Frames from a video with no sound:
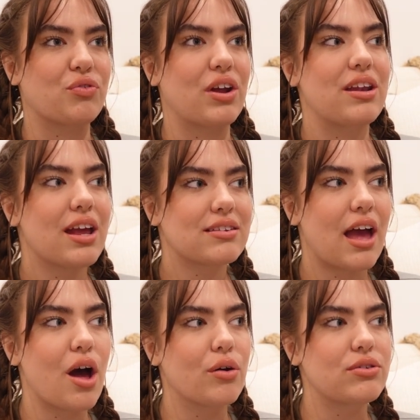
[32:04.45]
friend Nick's
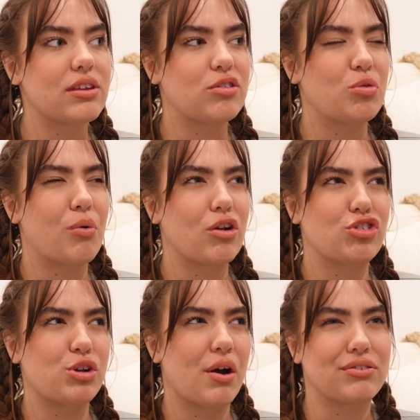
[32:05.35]
house to
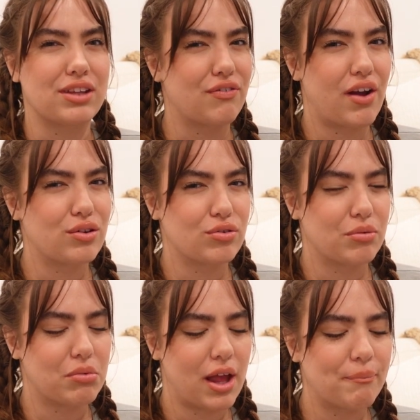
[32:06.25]
watch UFC fights or
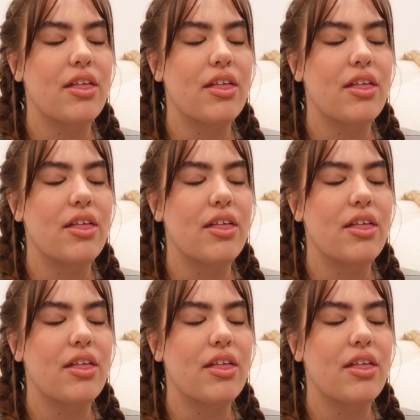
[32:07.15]
something.